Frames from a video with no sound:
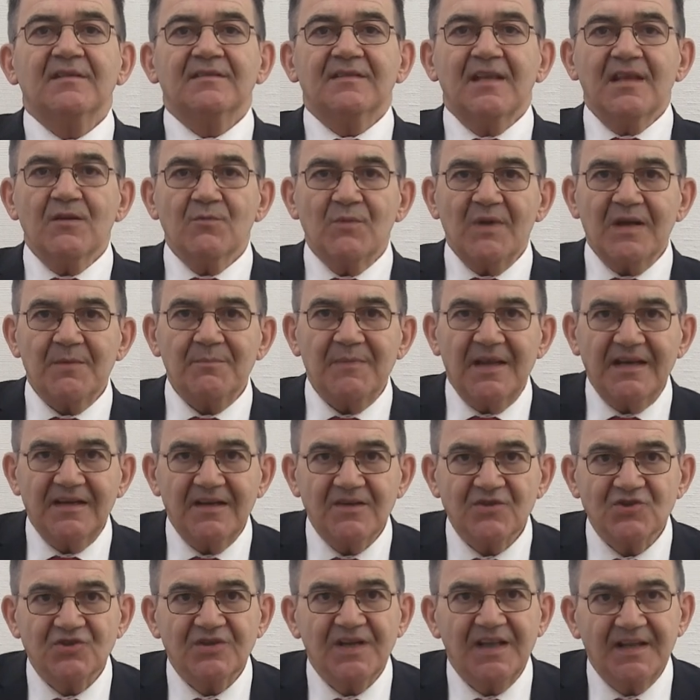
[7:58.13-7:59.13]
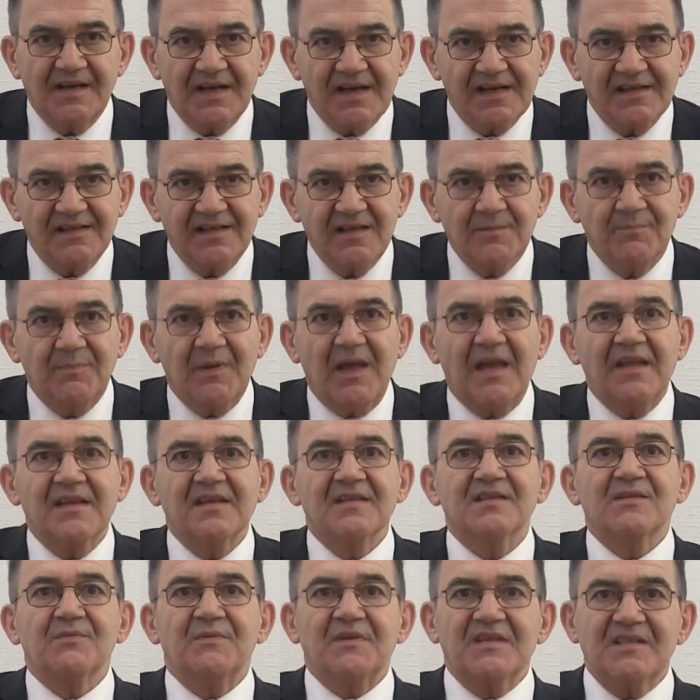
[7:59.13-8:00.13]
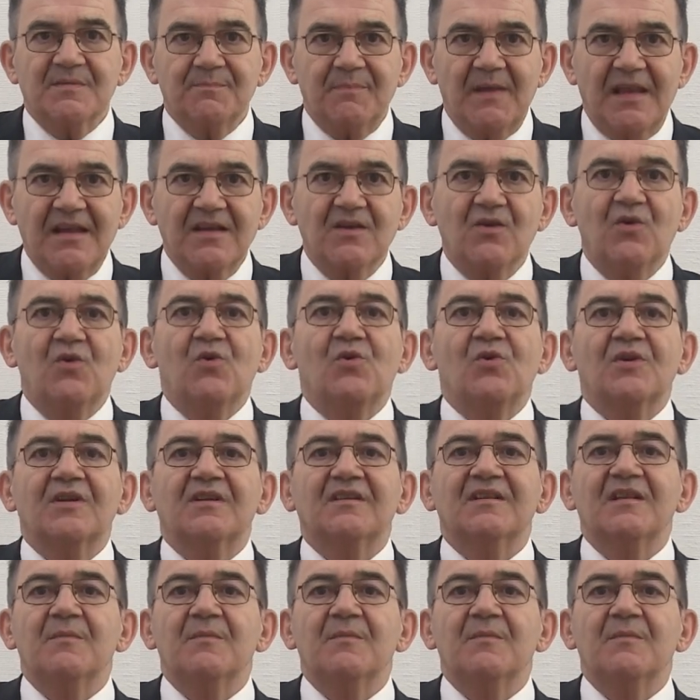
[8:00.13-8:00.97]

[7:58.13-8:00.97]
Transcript: They were managed directly by a Swiss bank or an